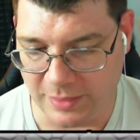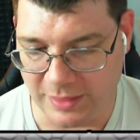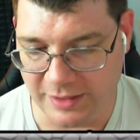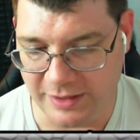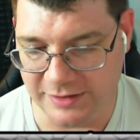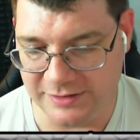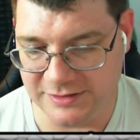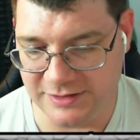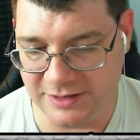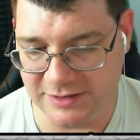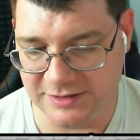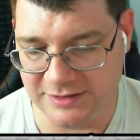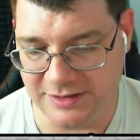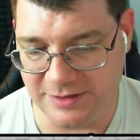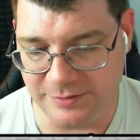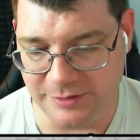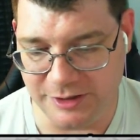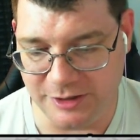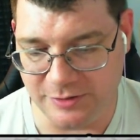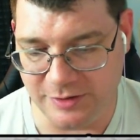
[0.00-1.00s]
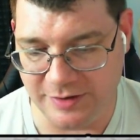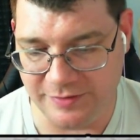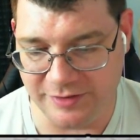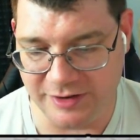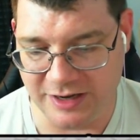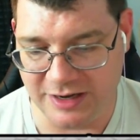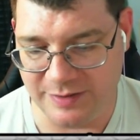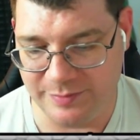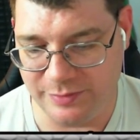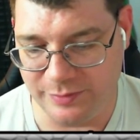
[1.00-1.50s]
It sucks that we don't have a
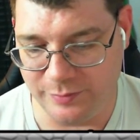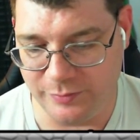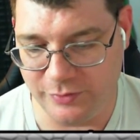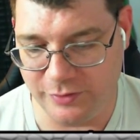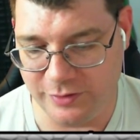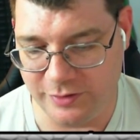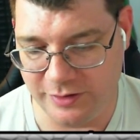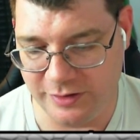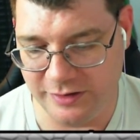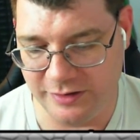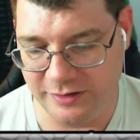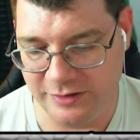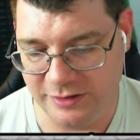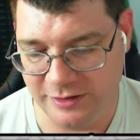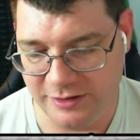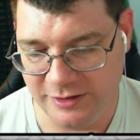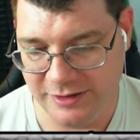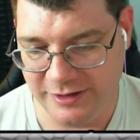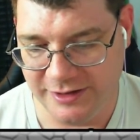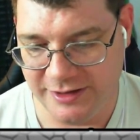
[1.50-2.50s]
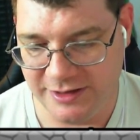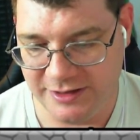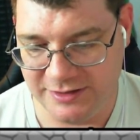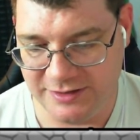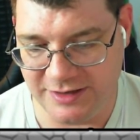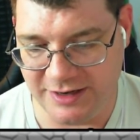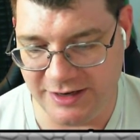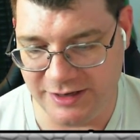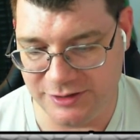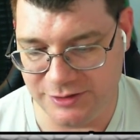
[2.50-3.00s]
couple more
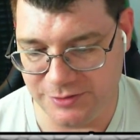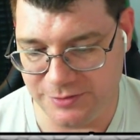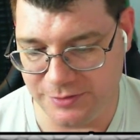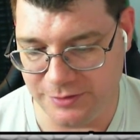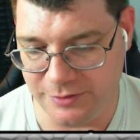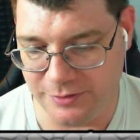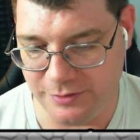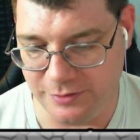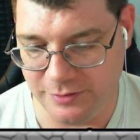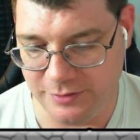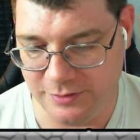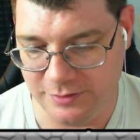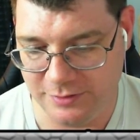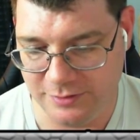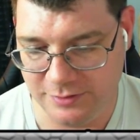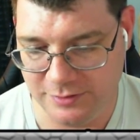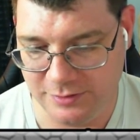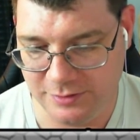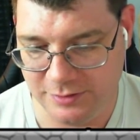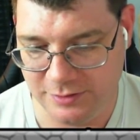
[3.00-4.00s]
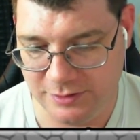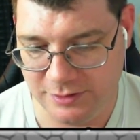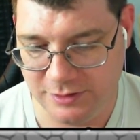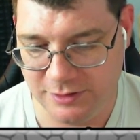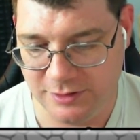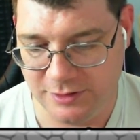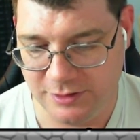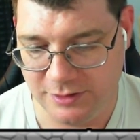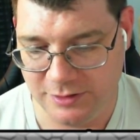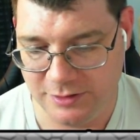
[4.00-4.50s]
sandshrew
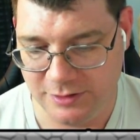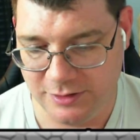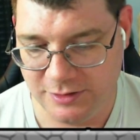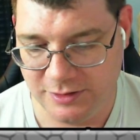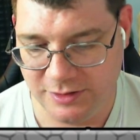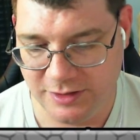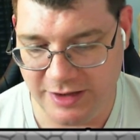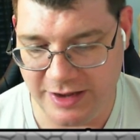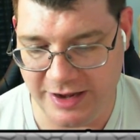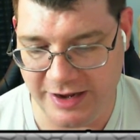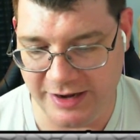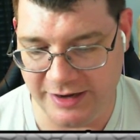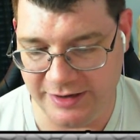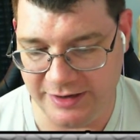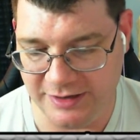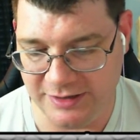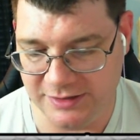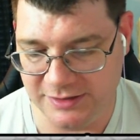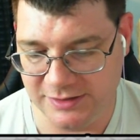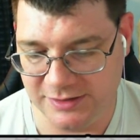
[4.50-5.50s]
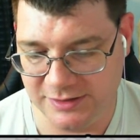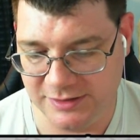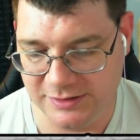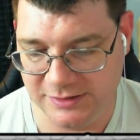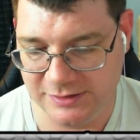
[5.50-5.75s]
candies.